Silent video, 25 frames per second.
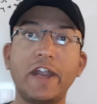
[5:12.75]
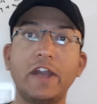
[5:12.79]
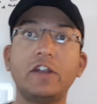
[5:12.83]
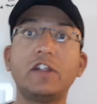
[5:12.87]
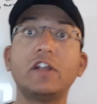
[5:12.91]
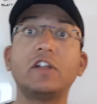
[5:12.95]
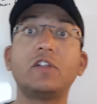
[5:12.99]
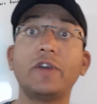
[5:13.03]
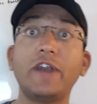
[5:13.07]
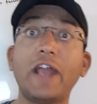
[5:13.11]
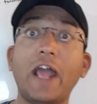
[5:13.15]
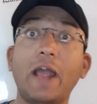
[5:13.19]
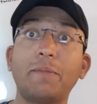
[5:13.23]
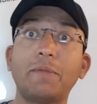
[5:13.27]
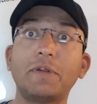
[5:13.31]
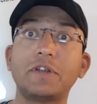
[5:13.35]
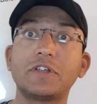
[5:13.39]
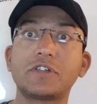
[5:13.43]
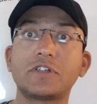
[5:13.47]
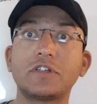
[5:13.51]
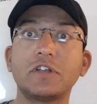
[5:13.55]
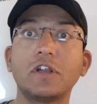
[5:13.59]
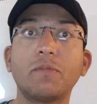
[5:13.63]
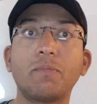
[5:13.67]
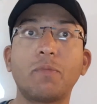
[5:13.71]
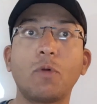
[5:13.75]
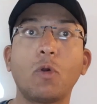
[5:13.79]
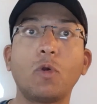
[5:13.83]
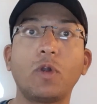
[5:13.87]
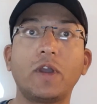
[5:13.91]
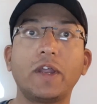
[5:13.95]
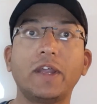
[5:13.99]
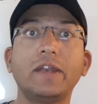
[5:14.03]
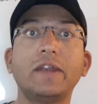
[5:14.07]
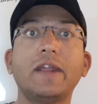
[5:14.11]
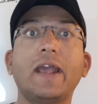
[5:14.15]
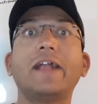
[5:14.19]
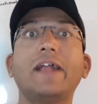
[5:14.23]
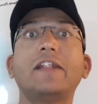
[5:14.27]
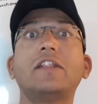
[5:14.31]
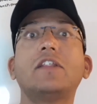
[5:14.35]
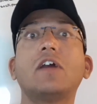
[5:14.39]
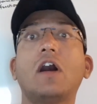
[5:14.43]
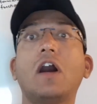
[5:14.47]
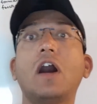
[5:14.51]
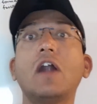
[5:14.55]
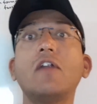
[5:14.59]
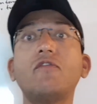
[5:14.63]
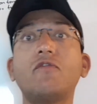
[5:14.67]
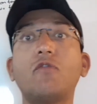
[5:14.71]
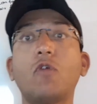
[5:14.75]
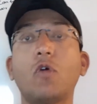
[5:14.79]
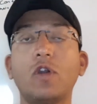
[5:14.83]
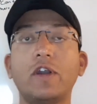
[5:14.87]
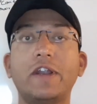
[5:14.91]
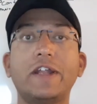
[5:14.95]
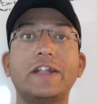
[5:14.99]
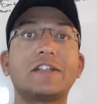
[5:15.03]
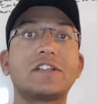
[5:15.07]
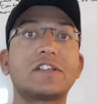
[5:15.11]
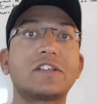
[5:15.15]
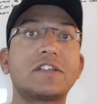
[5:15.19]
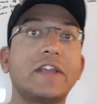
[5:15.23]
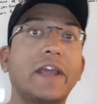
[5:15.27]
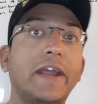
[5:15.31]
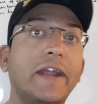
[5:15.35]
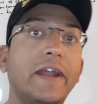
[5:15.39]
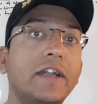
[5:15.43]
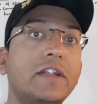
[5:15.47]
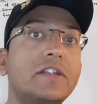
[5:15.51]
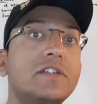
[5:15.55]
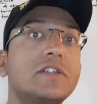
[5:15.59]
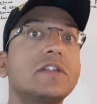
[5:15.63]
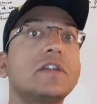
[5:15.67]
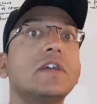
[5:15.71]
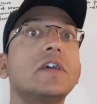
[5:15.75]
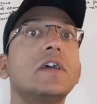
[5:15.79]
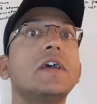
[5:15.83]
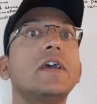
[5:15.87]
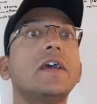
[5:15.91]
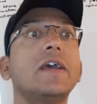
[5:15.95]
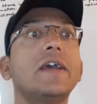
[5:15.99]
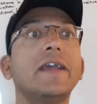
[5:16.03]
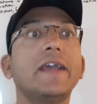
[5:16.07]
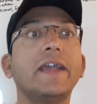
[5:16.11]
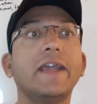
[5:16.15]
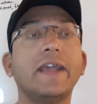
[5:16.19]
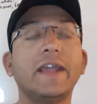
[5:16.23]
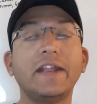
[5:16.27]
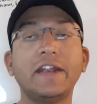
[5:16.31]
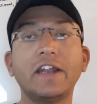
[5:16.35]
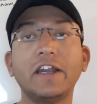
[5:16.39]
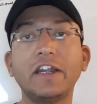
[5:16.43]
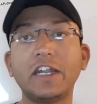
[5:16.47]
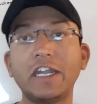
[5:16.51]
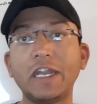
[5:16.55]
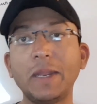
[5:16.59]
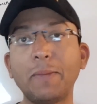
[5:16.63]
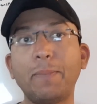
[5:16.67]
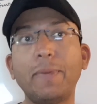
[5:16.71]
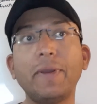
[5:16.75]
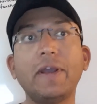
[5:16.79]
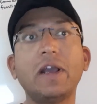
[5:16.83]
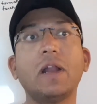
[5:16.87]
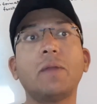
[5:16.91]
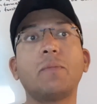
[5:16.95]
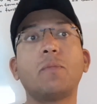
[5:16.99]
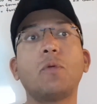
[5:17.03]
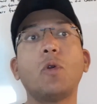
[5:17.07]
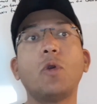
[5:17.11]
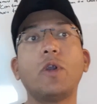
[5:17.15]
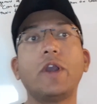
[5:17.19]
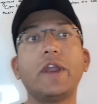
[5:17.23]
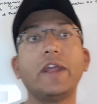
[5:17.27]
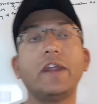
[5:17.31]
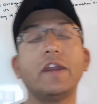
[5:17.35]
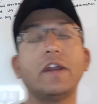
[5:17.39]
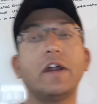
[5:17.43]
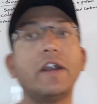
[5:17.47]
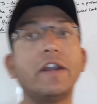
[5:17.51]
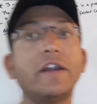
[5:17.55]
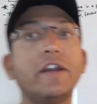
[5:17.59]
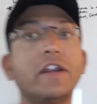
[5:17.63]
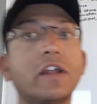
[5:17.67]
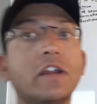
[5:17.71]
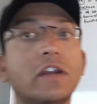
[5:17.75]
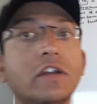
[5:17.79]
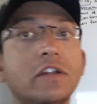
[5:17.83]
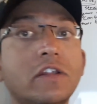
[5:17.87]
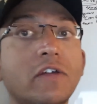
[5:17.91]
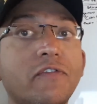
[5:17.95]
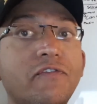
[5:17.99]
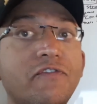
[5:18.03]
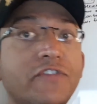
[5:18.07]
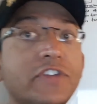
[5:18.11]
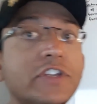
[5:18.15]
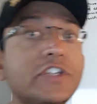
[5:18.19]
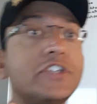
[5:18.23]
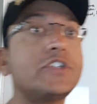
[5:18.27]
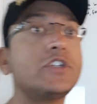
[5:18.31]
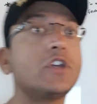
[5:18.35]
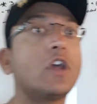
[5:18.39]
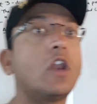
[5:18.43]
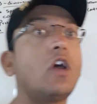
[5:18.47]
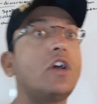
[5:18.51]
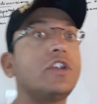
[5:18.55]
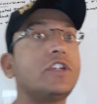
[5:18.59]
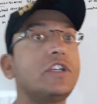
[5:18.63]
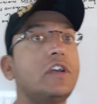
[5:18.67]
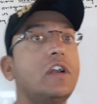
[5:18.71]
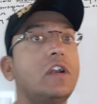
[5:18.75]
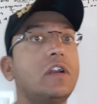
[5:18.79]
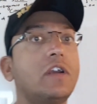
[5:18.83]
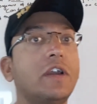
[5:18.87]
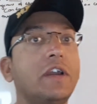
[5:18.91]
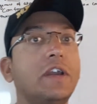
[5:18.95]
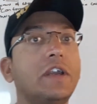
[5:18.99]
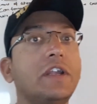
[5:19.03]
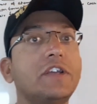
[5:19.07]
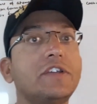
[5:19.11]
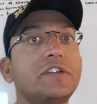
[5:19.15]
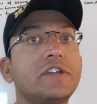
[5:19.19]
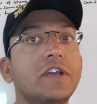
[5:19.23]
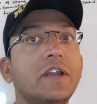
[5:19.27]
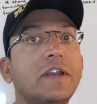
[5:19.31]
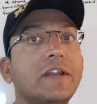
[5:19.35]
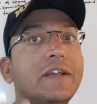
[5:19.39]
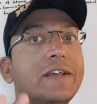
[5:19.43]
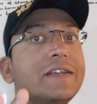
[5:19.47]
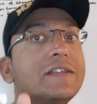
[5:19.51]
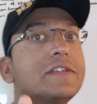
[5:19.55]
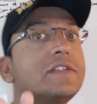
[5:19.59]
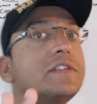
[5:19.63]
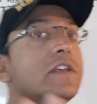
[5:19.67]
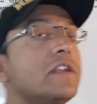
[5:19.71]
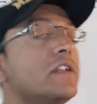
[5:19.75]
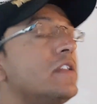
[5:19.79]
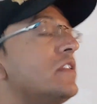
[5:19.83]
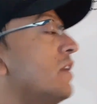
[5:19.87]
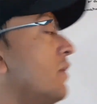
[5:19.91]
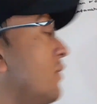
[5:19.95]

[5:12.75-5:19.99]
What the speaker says: three-dimensional protein and the unfolded states in a typical protein under the physiological condition is in the